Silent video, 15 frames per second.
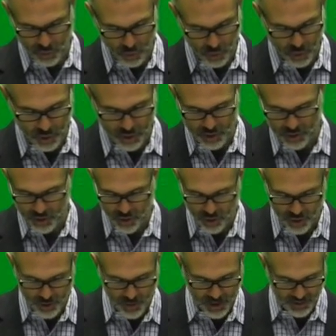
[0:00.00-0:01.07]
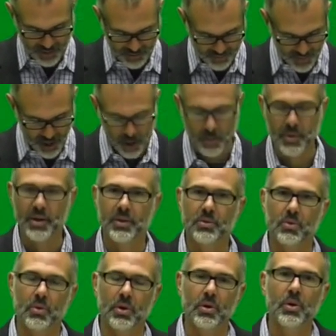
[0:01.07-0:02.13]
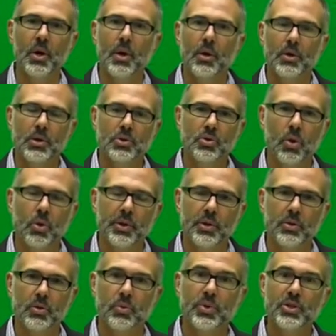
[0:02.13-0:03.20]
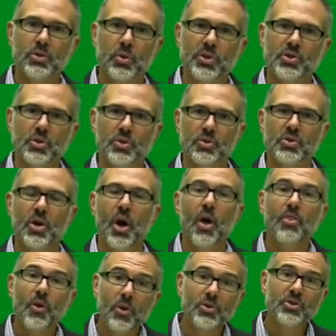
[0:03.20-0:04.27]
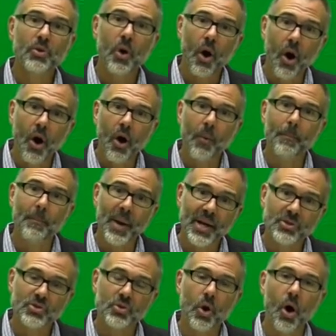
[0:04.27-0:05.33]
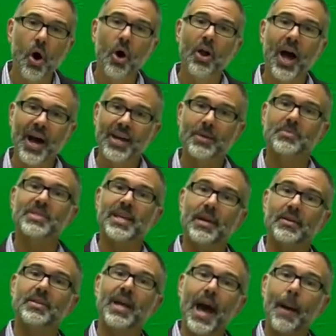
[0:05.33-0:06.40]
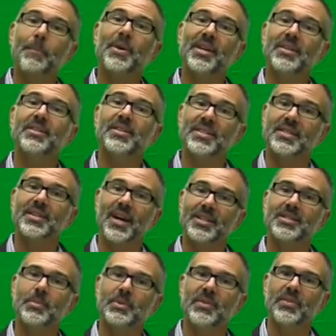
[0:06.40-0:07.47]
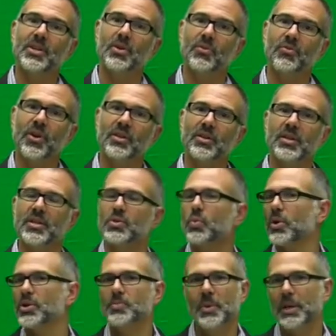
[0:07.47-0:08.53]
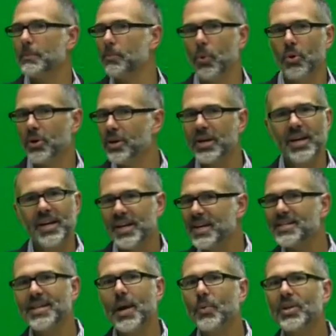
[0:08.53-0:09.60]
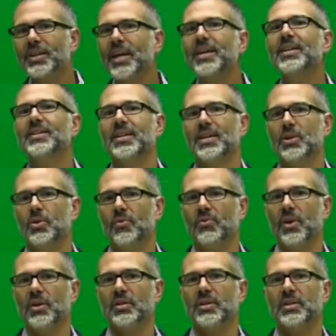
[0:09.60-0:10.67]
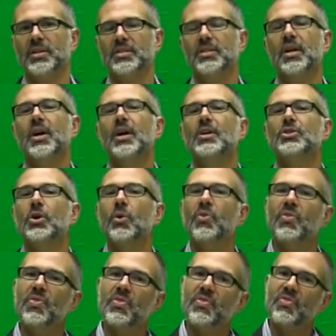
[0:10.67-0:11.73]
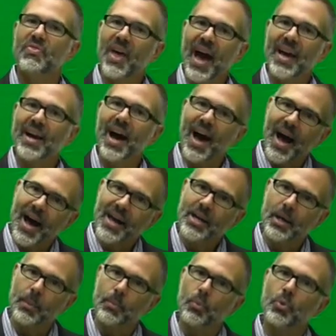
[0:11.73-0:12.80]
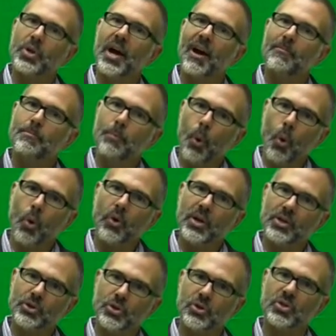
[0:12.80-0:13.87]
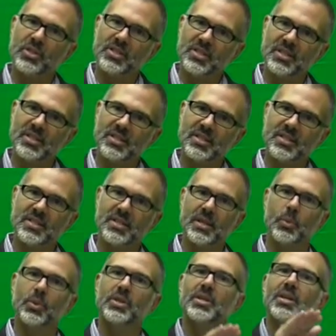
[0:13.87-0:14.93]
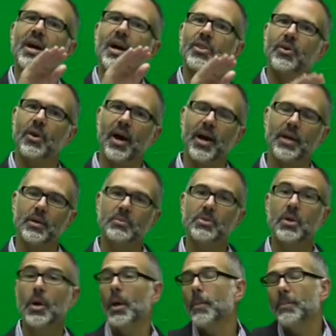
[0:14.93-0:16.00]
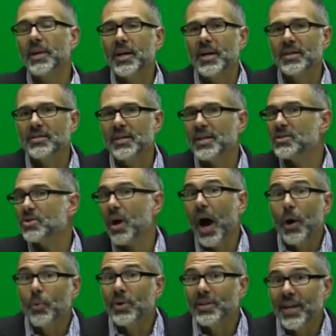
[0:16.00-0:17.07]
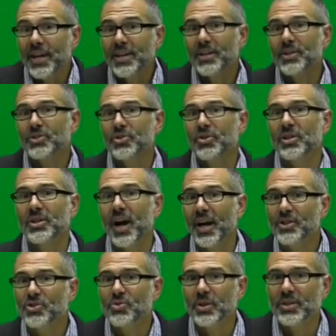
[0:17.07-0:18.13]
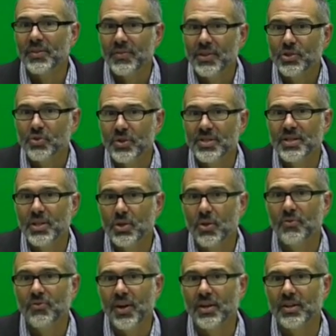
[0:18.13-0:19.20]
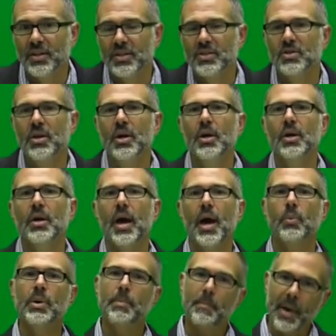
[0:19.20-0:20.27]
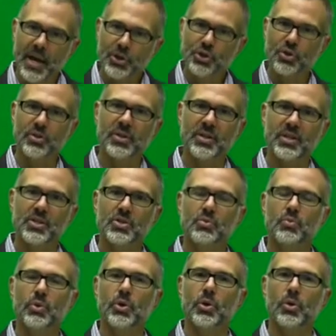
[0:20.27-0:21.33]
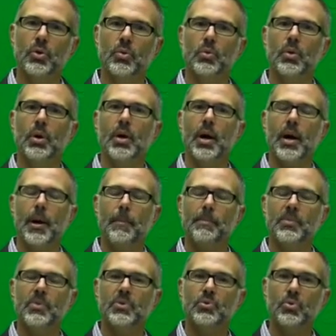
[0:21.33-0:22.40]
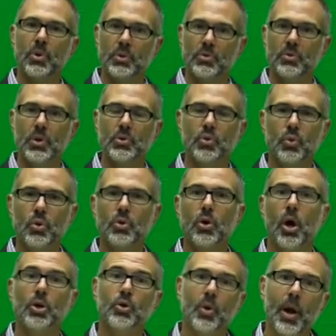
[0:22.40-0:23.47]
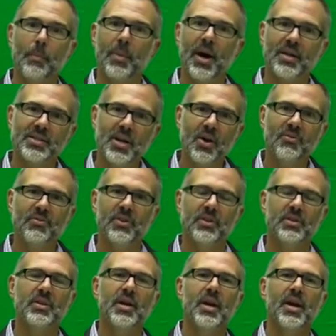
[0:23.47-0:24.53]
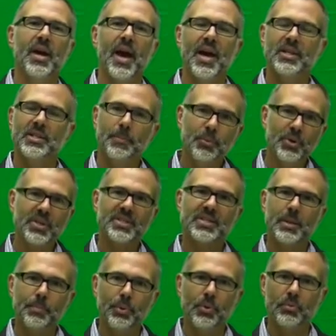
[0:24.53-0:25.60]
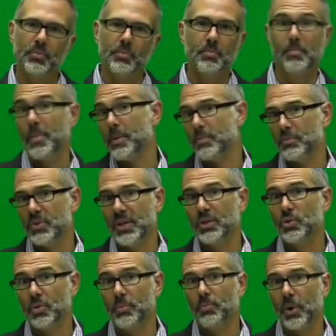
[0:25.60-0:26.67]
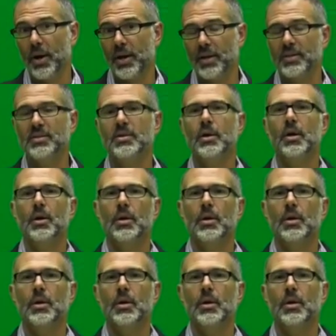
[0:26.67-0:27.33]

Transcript: or concerned about the environment or controlling your resource use, those are all items that tap into this concept of eco-friendliness, whereas being bored is not related to eco-friendliness. So that item would have poor internal consistency with the other items because it's unrelated to the construct of interest, eco-friendliness. And we measure this through a tool called Cronbach's alpha, and it's a pretty simple thing to appraise.